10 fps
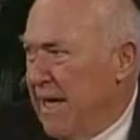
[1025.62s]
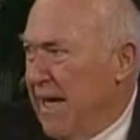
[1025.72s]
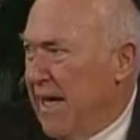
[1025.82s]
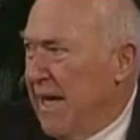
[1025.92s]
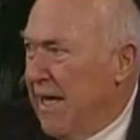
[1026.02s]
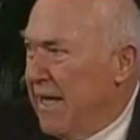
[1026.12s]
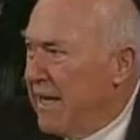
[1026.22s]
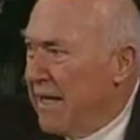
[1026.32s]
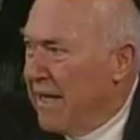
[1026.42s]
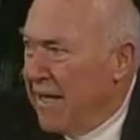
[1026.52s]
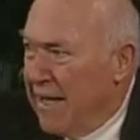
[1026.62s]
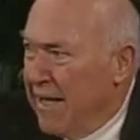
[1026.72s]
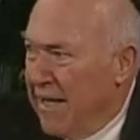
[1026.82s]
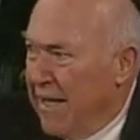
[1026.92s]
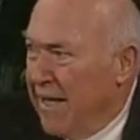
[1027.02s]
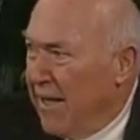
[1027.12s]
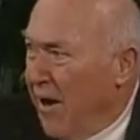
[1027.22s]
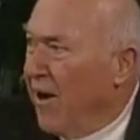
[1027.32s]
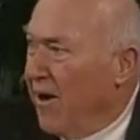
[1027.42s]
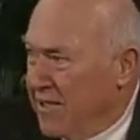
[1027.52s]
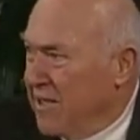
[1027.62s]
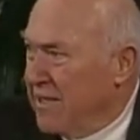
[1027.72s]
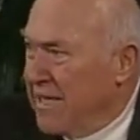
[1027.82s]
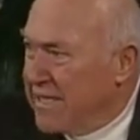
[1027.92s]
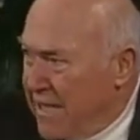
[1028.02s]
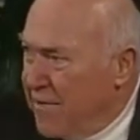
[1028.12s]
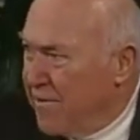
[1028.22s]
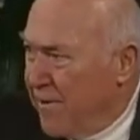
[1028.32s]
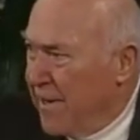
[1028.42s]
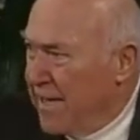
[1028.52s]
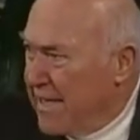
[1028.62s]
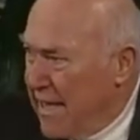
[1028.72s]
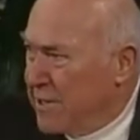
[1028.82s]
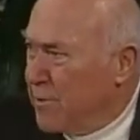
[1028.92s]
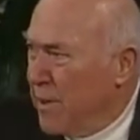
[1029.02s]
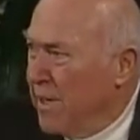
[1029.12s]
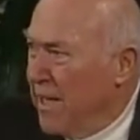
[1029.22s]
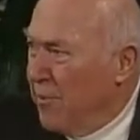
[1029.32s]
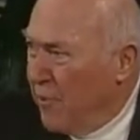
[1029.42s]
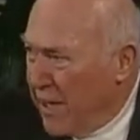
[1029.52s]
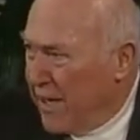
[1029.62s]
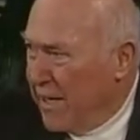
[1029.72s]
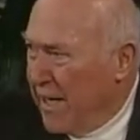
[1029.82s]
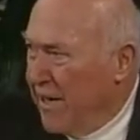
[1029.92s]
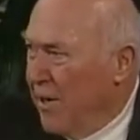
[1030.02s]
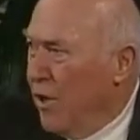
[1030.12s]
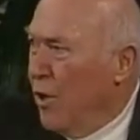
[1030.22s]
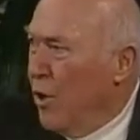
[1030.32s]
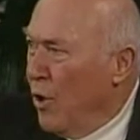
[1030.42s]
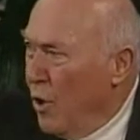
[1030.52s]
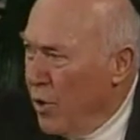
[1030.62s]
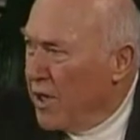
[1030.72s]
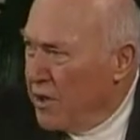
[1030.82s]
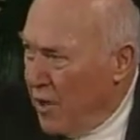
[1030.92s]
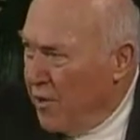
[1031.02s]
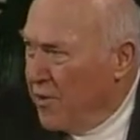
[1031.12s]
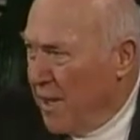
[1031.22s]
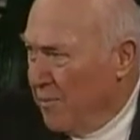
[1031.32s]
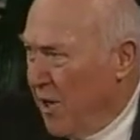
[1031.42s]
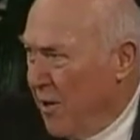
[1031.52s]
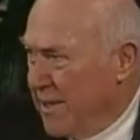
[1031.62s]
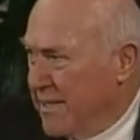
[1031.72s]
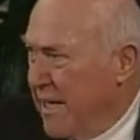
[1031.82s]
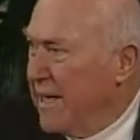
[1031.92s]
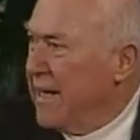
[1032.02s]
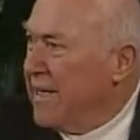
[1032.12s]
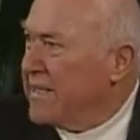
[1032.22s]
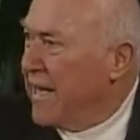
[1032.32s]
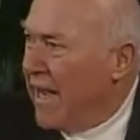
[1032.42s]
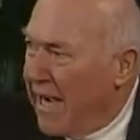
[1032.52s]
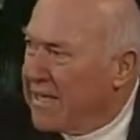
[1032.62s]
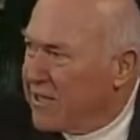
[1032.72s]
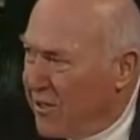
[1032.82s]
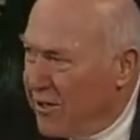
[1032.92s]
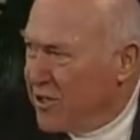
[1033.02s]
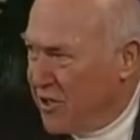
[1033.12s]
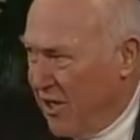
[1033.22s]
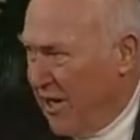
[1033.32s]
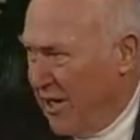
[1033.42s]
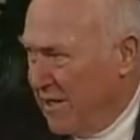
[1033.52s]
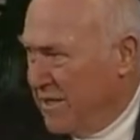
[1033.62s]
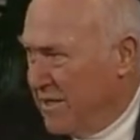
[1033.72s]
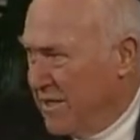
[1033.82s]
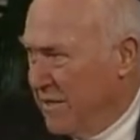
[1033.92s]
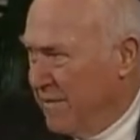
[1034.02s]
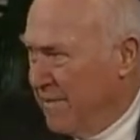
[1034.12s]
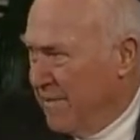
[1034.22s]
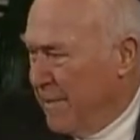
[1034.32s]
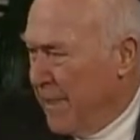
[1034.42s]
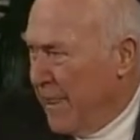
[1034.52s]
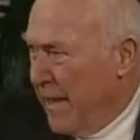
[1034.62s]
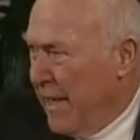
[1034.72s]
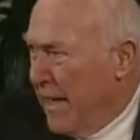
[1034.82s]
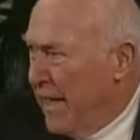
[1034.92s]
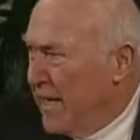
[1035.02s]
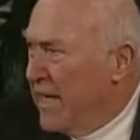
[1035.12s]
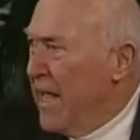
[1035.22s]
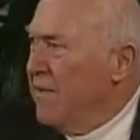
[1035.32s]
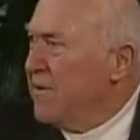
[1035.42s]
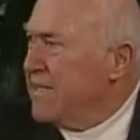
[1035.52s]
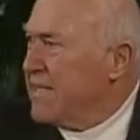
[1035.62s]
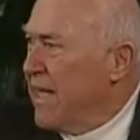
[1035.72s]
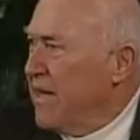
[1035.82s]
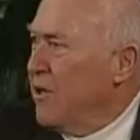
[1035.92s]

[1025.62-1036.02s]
uh, our hearts are deceitful and desperately wicked. And who can know them, the Lord said. And he said, I search the hearts. David said,